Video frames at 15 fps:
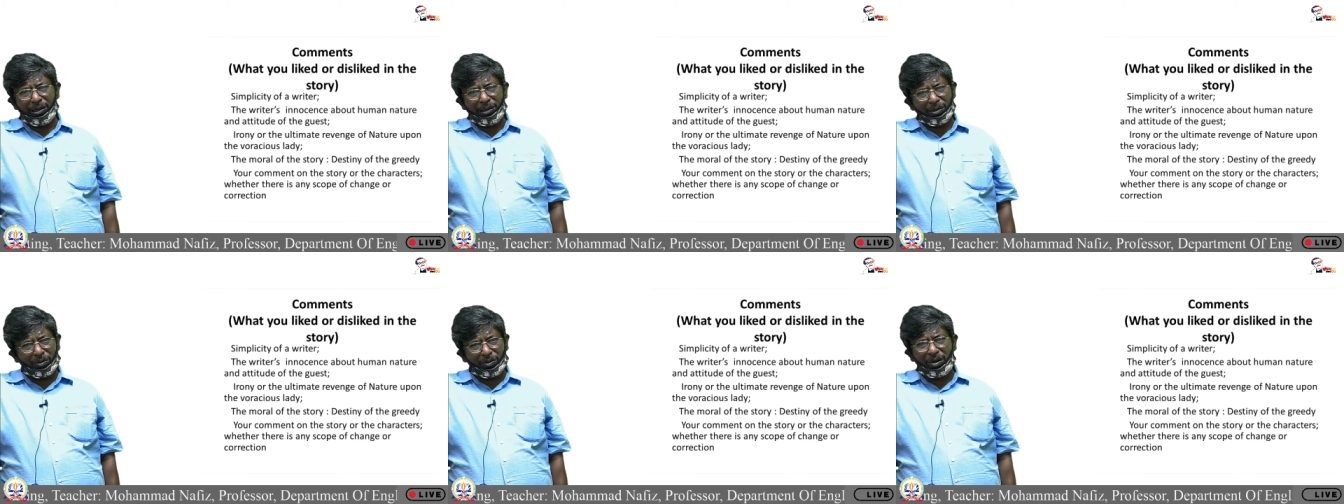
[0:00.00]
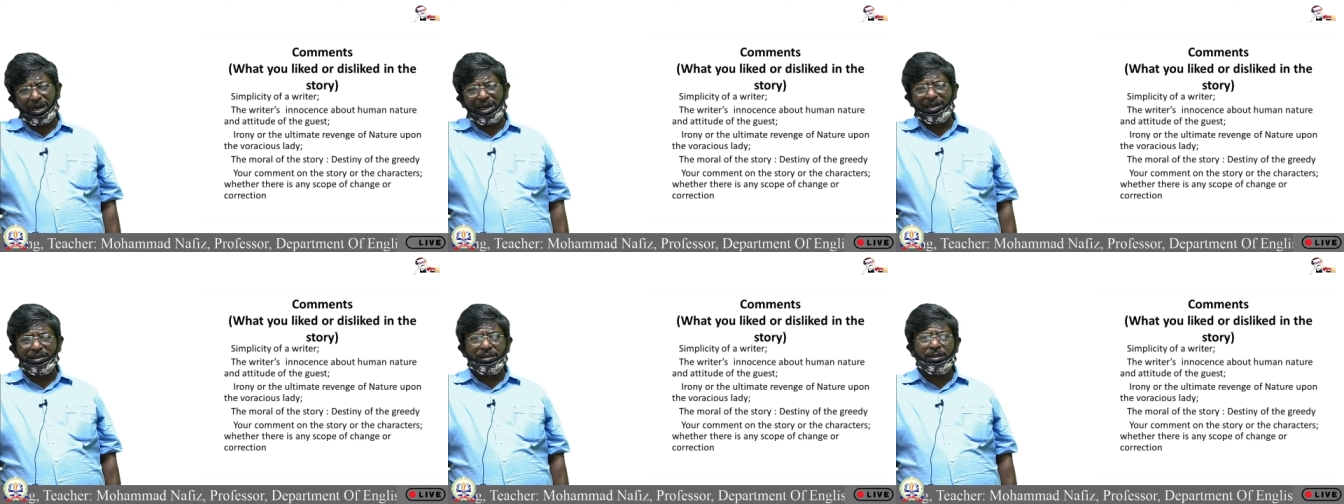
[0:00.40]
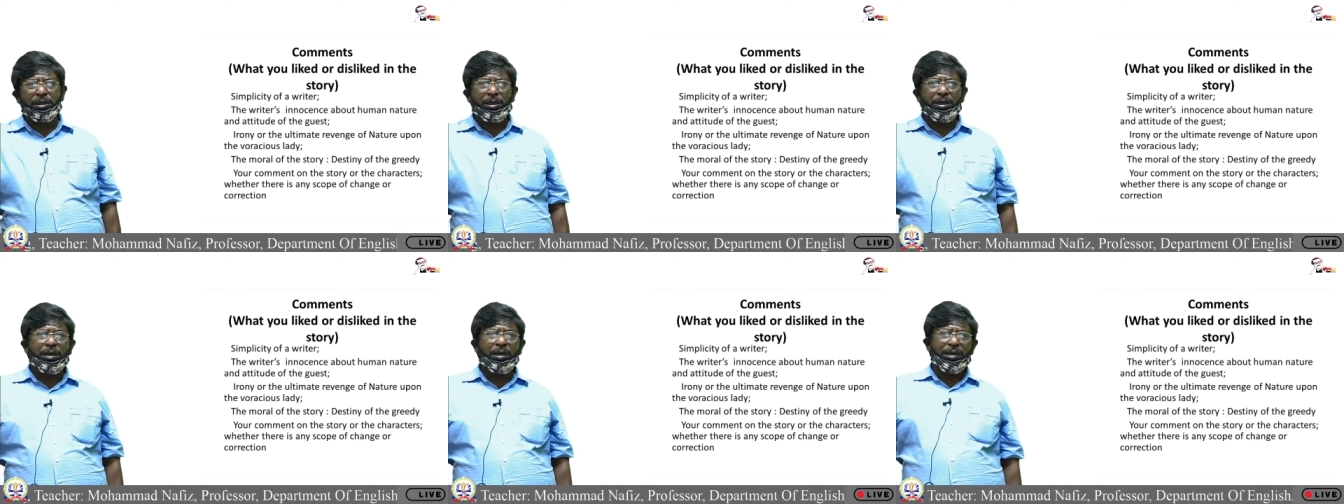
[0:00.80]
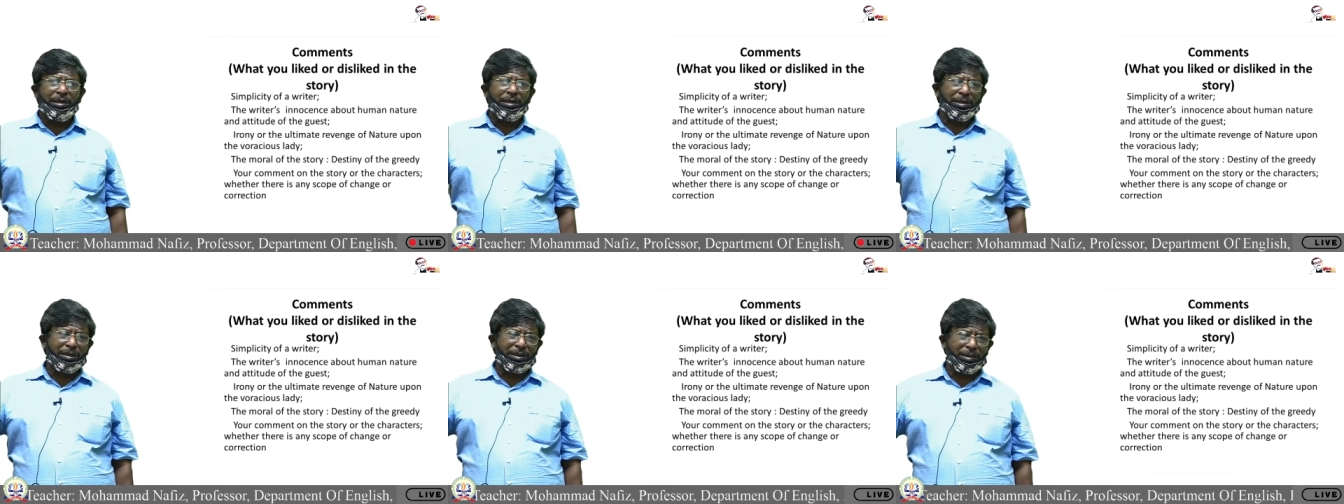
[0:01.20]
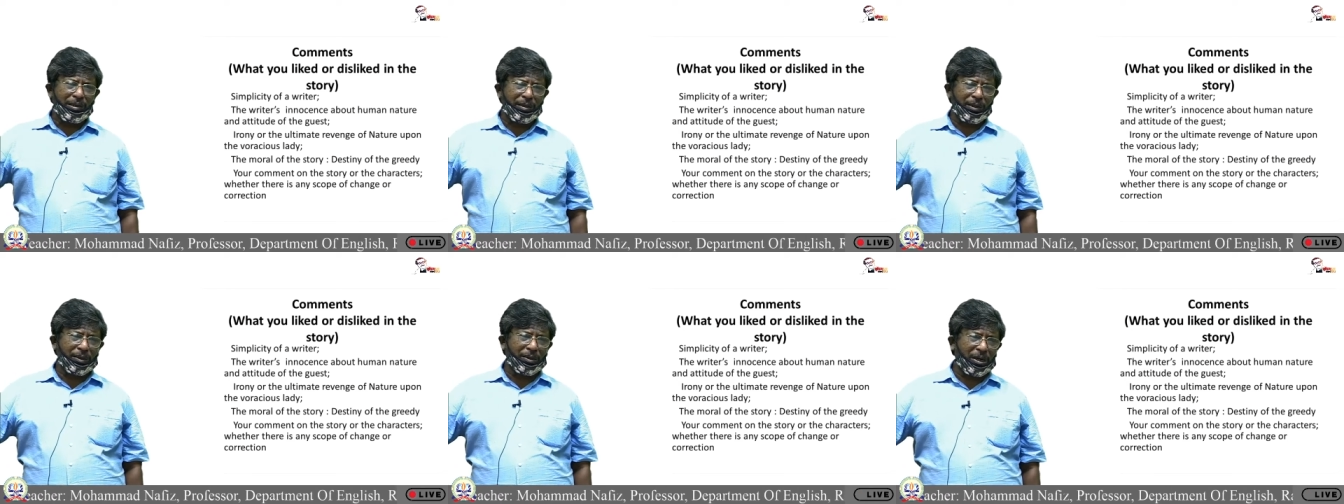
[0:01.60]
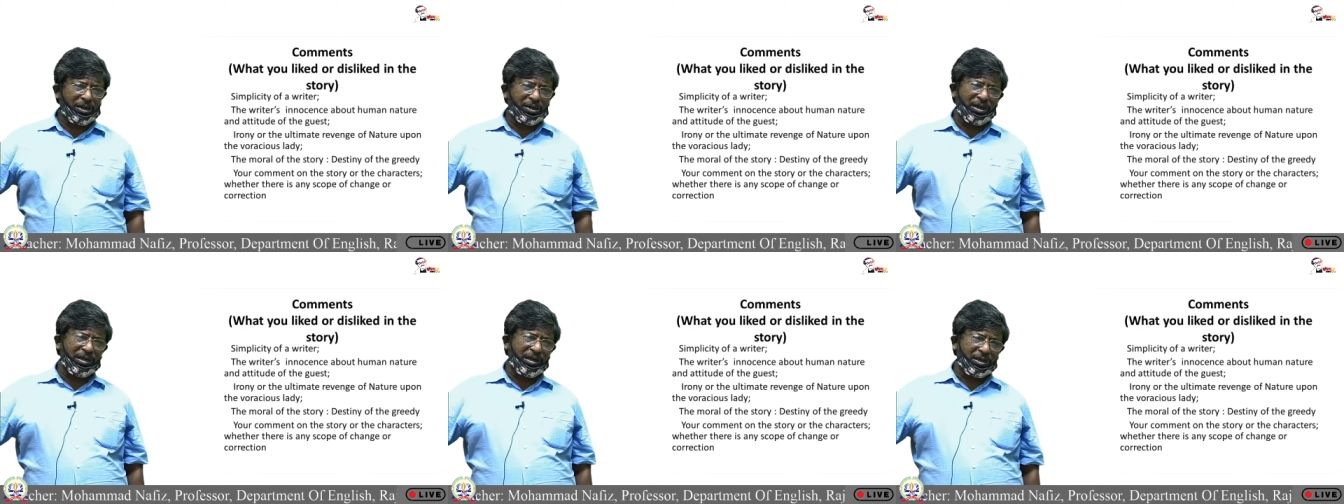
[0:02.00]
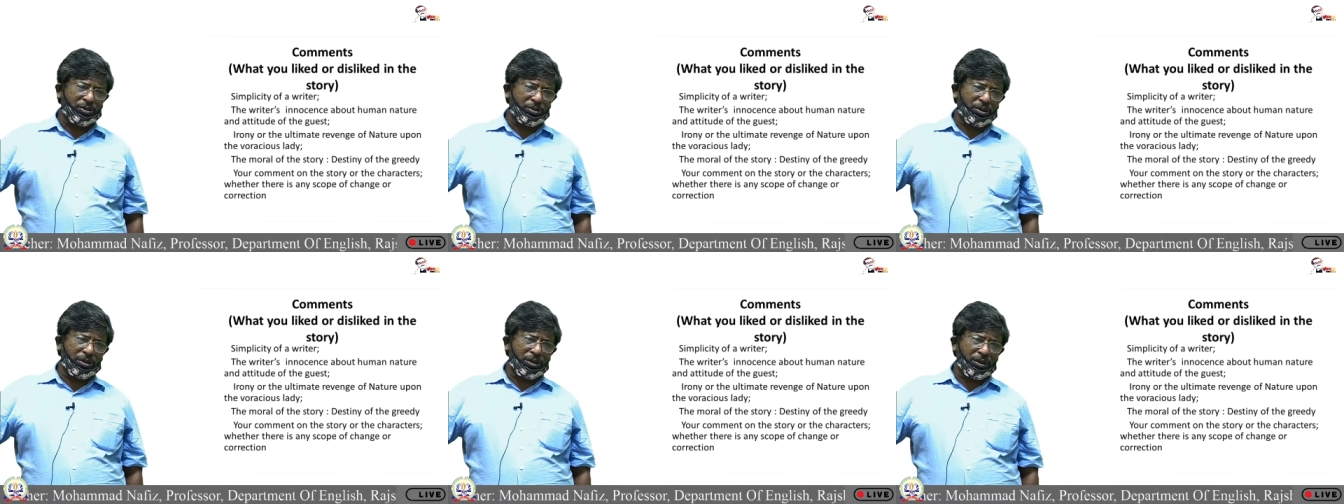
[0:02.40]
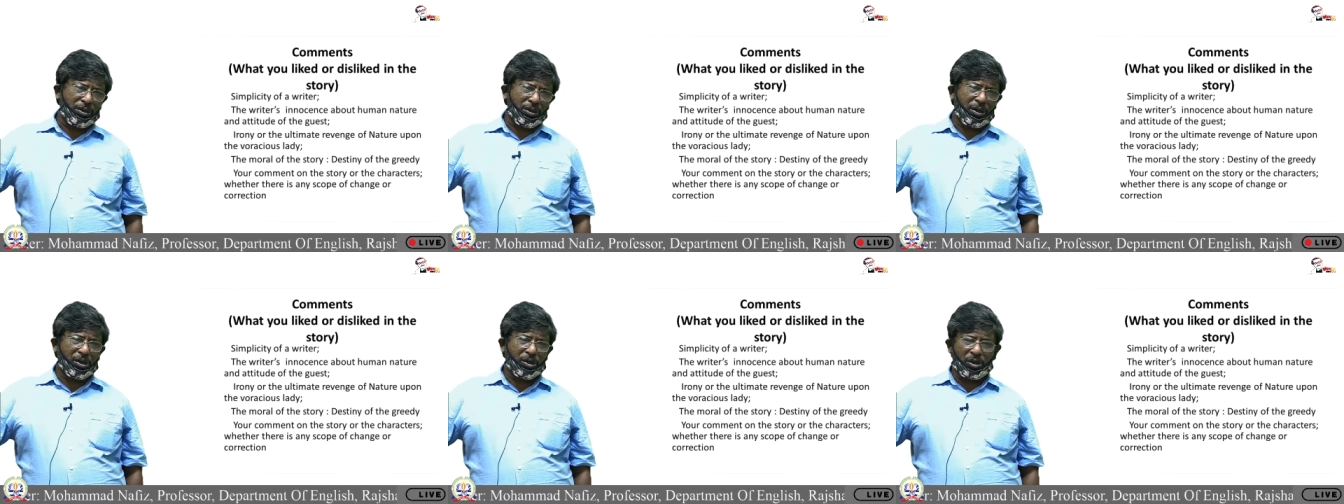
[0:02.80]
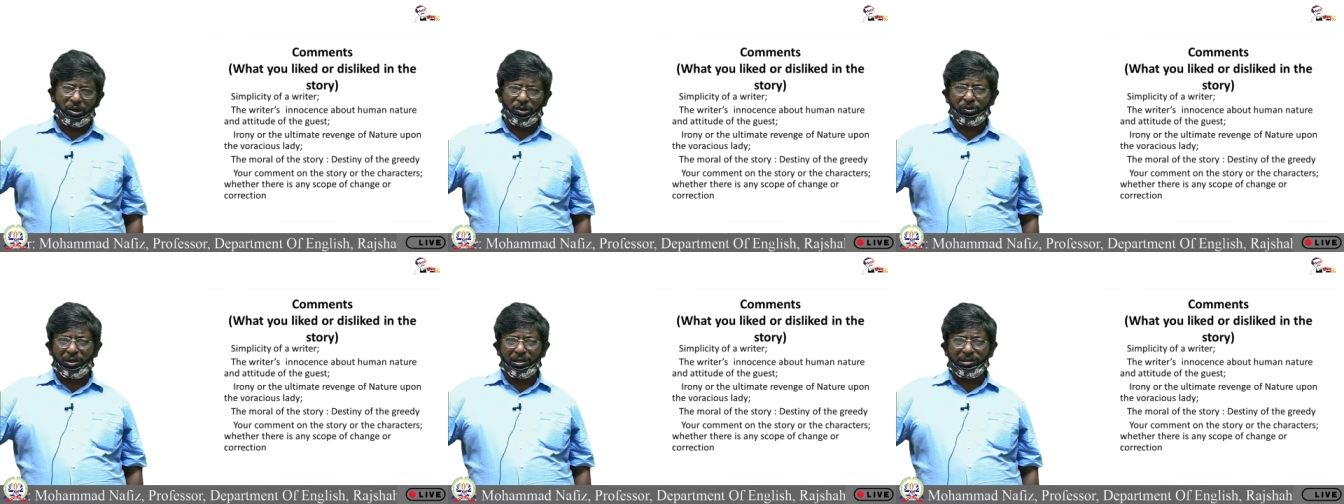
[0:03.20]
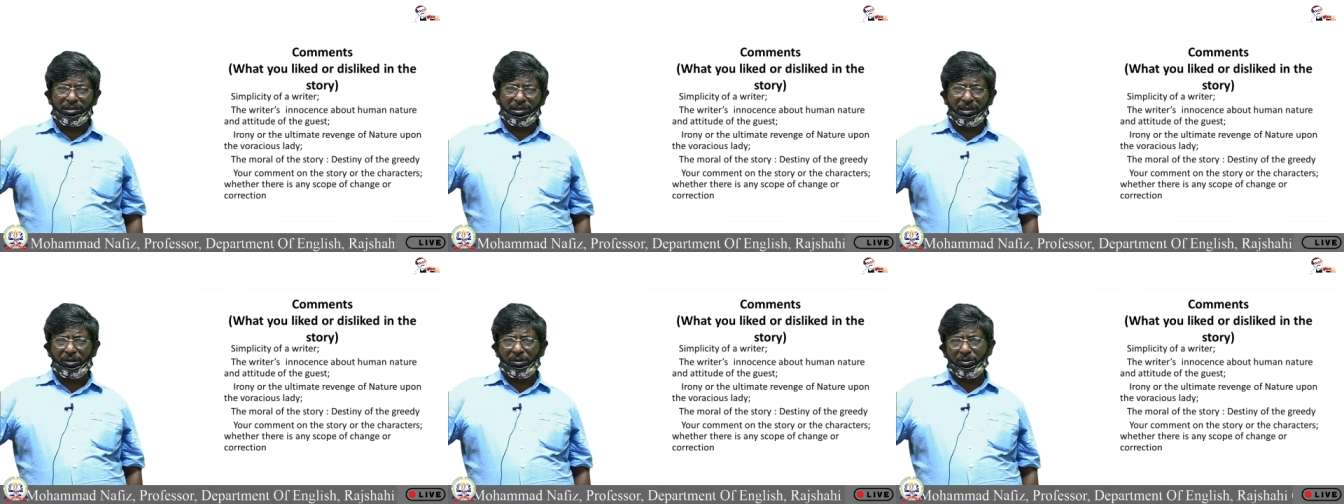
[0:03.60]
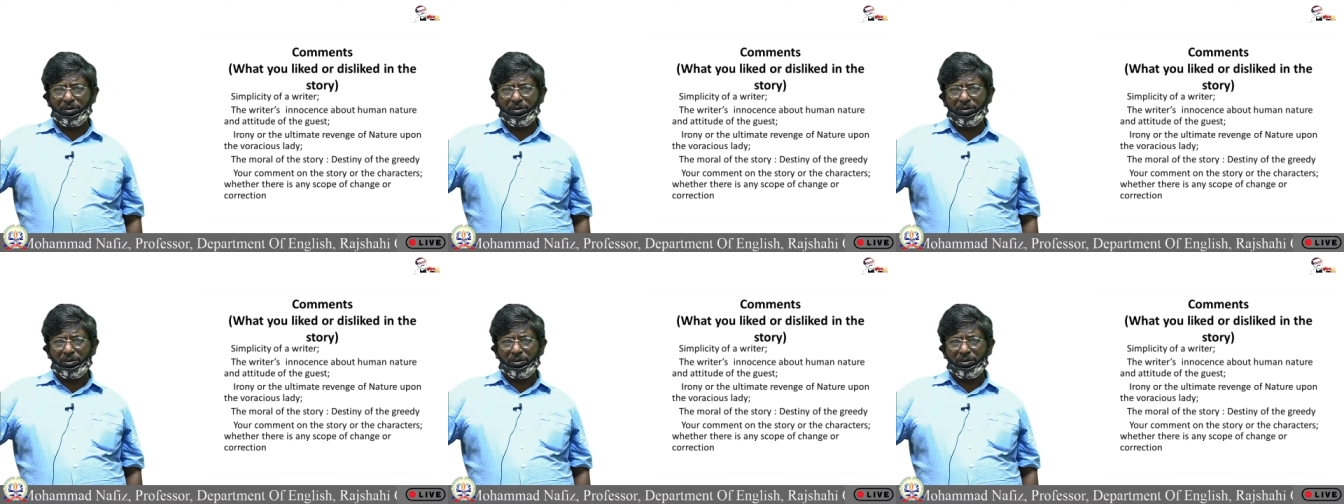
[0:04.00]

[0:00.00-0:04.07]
quite contradictory or contrasting